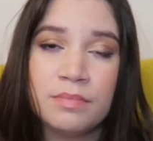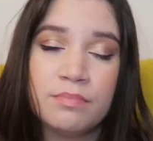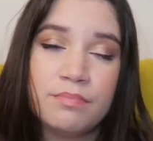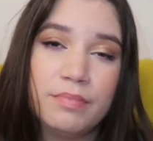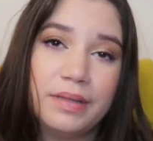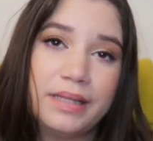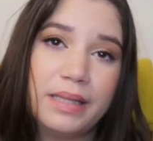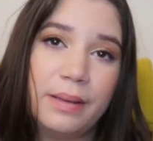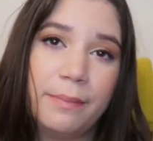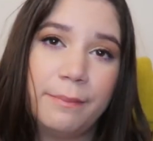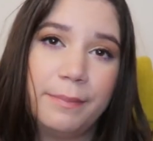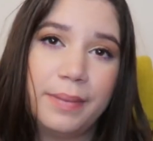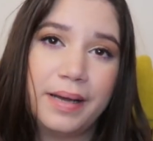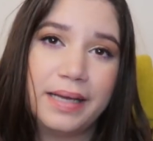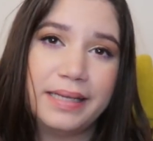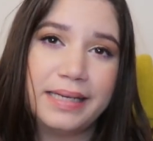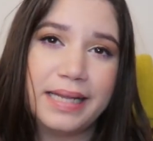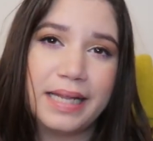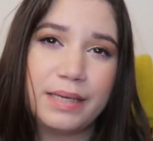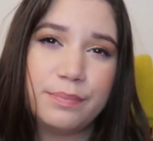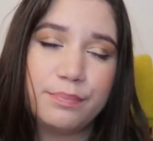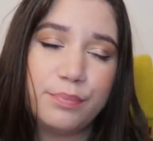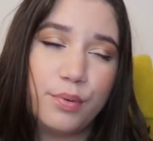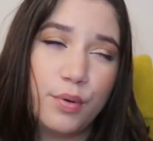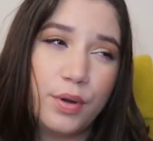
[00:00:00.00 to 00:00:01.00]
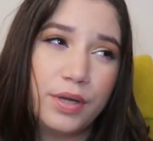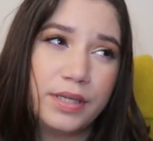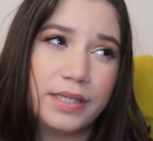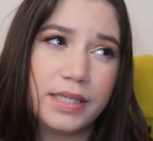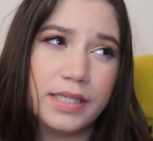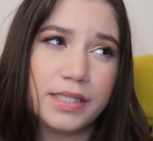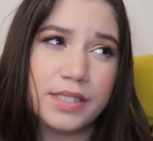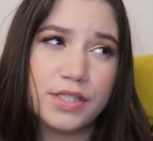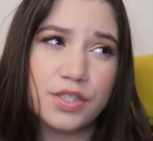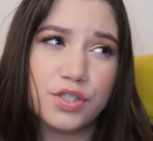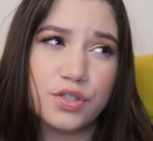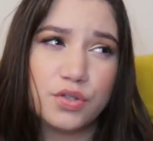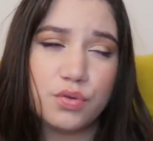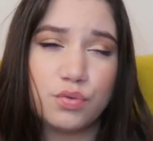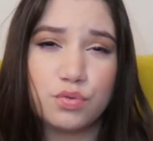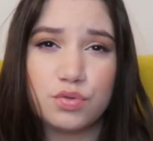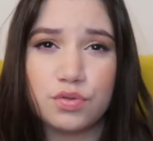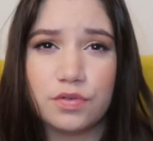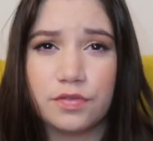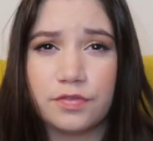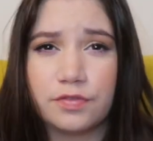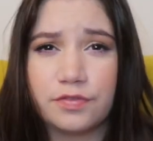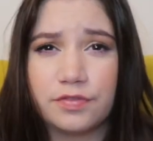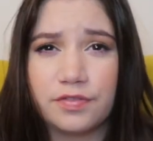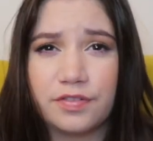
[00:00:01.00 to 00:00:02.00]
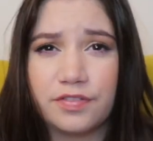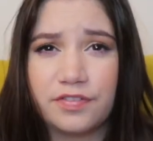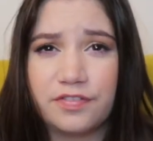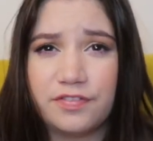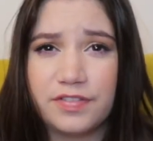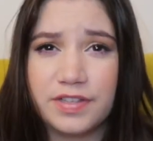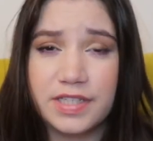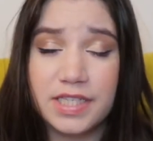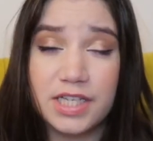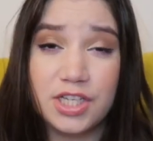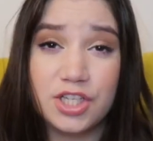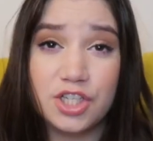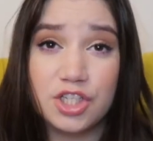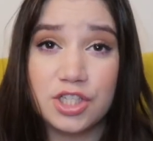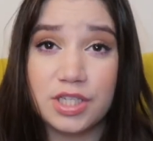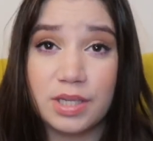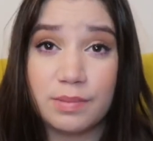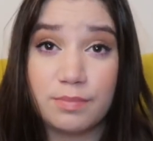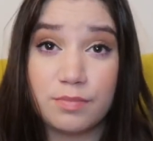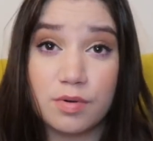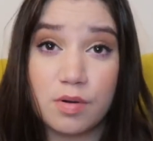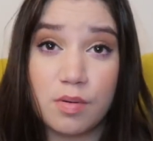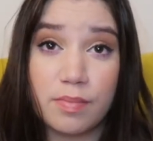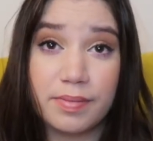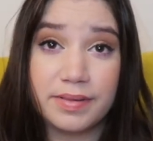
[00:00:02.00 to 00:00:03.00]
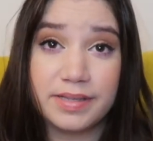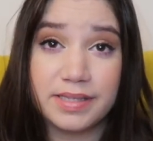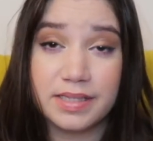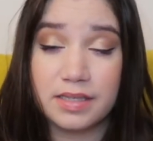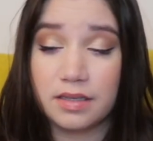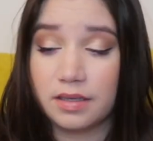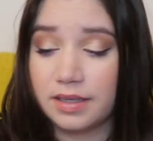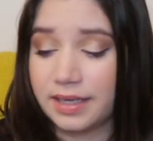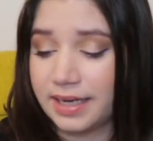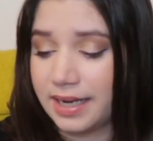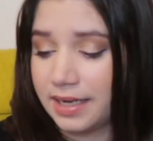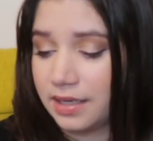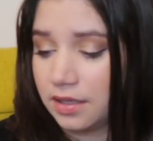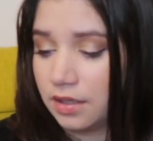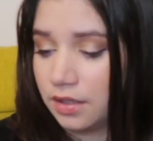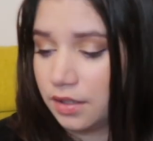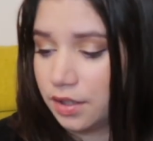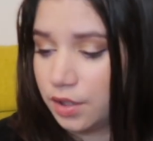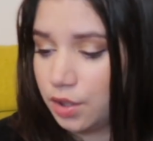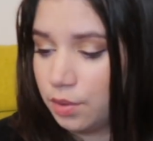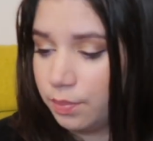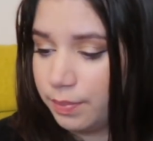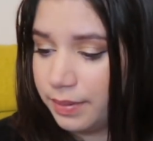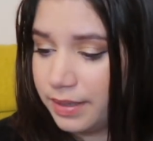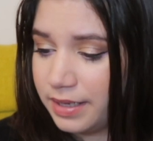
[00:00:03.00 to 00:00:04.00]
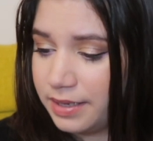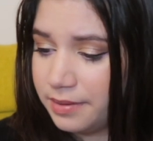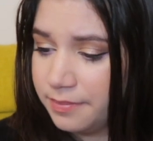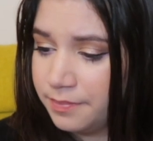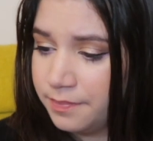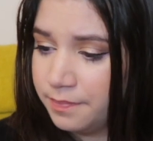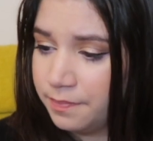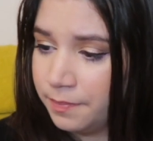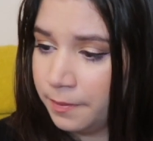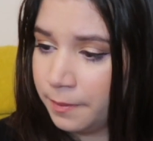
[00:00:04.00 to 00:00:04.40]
but then by that point it's sort of finished and probably gonna get gloopy,